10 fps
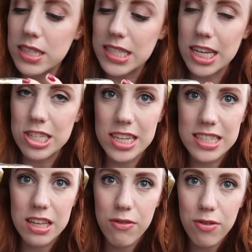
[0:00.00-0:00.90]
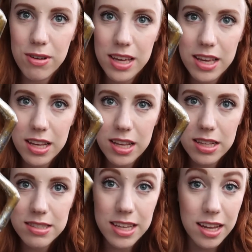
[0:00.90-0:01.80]
slash like
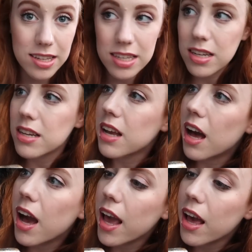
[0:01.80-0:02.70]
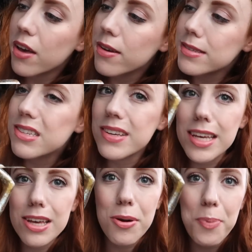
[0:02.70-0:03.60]
silvery skeleton guy who's doing
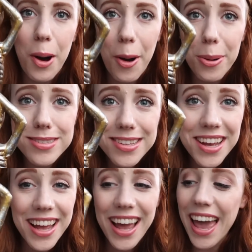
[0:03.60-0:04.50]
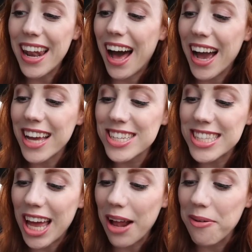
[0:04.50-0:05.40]
the yoga pose, and I
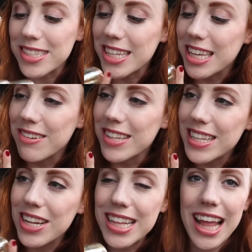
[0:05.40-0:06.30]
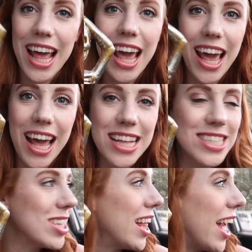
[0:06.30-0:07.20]
just thought it was the cutest little thing, and
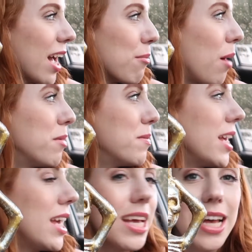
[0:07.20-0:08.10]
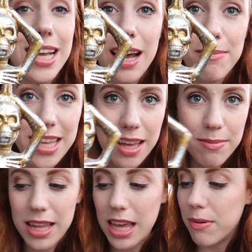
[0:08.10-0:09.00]
so like I'm saying I'm
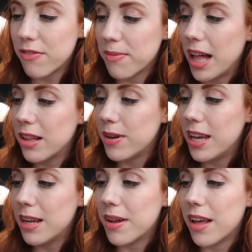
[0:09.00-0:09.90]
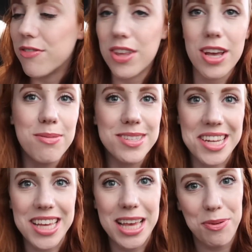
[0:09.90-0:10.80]
gonna keep him from Halloween, but I feel like I'm just
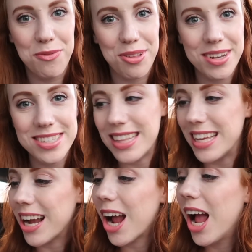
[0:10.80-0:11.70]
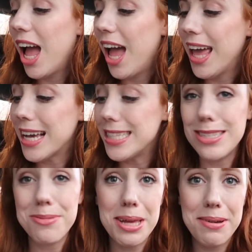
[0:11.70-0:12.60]
gonna keep him for the rest of the year because
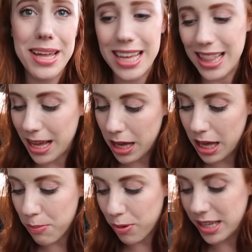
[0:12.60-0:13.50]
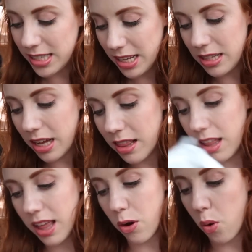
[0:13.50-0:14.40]
he's so cute, and he brings in a lot of
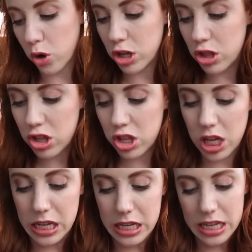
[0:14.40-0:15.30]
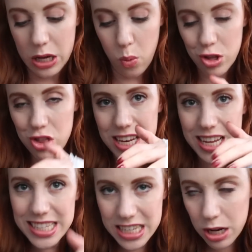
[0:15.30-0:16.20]
the like
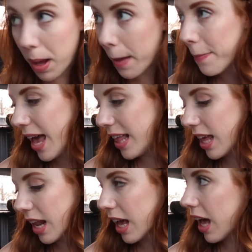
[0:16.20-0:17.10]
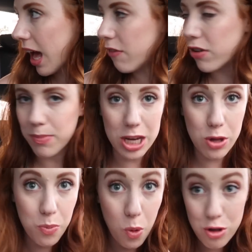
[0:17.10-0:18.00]
oranginess near my bed that I have with my
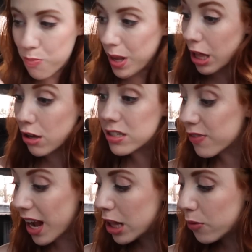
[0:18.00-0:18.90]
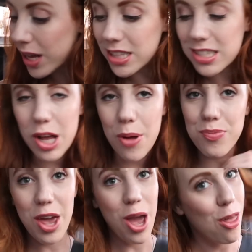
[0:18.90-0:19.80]
new orange pillows for Halloween, so
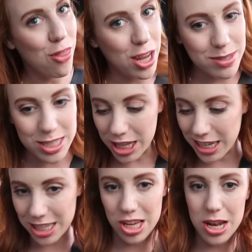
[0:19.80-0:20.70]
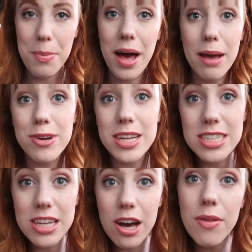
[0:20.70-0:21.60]
thought he was a good addition. But I'm going
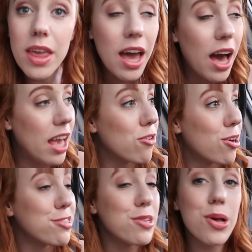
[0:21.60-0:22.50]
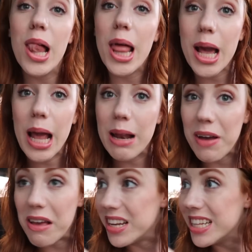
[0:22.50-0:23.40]
to go, I have rehearsal like in
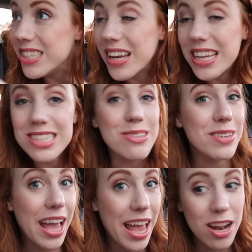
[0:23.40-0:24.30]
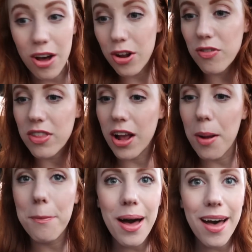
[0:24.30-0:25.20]
5 minutes, so I need to head on over
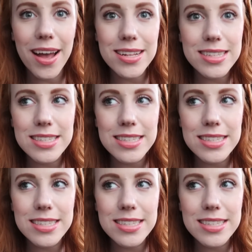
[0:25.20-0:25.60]
there, but